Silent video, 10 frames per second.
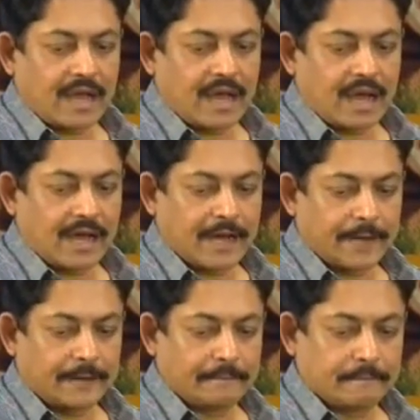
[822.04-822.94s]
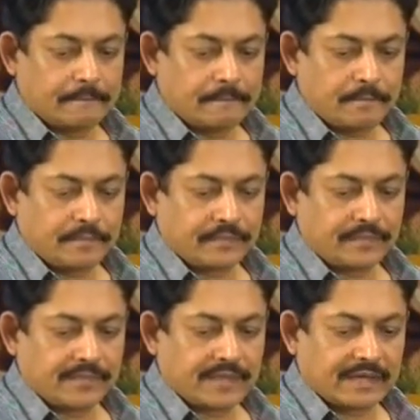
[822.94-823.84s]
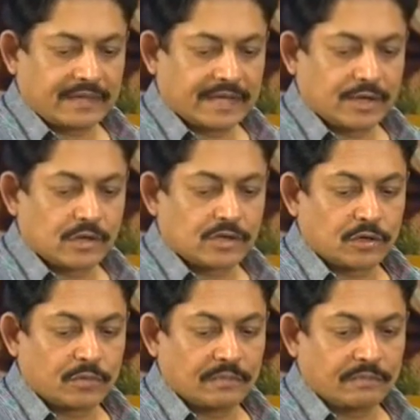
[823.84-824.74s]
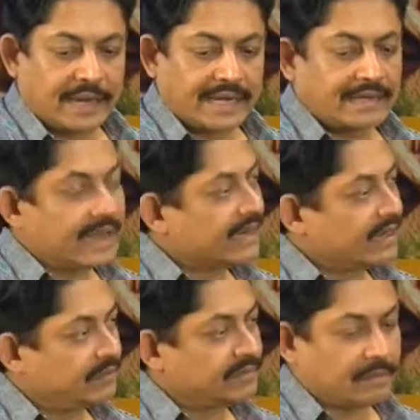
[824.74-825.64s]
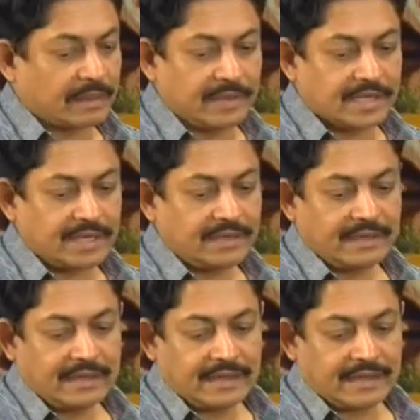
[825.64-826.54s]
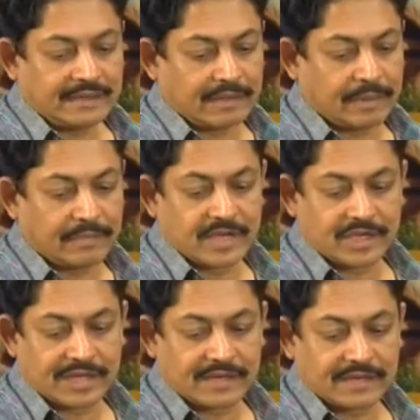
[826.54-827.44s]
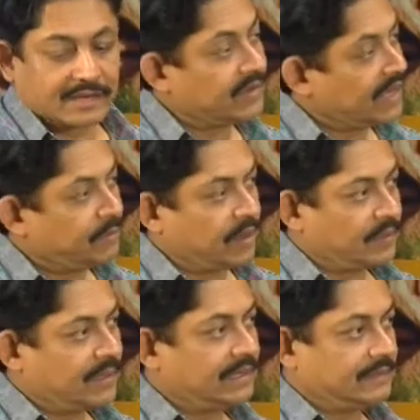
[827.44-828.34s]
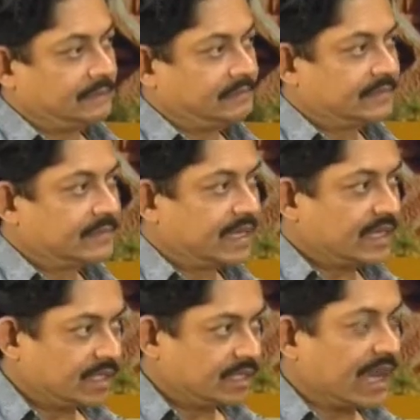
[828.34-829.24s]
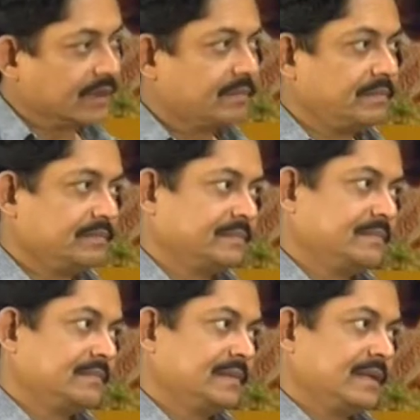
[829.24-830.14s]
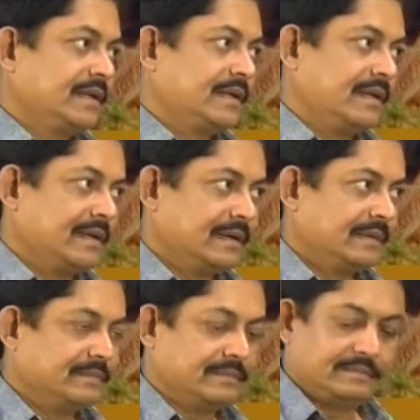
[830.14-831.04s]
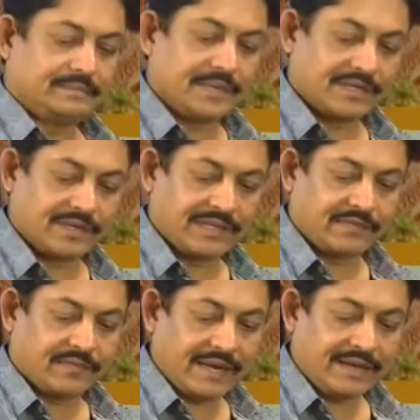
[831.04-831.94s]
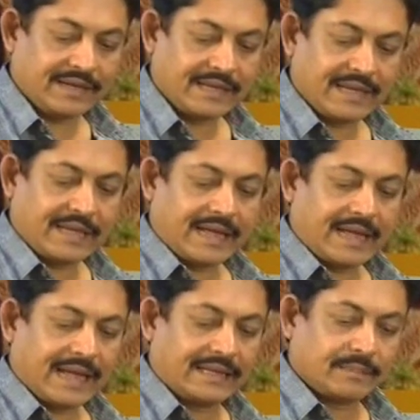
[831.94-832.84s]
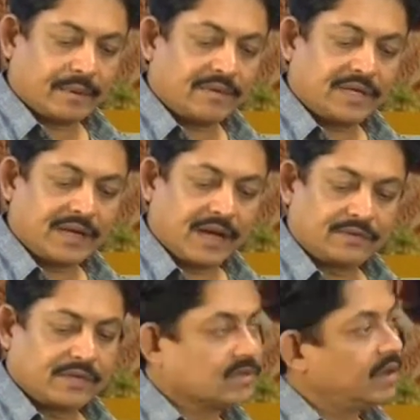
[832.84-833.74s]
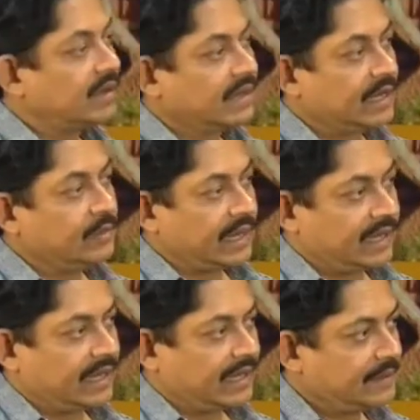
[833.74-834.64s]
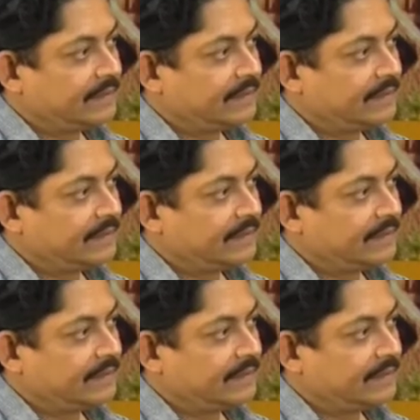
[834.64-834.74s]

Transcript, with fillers: Uh, they can also buy directly from the publisher and the publisher is a very popular uh, young uh, person in the field and the publishing house is called Readomania.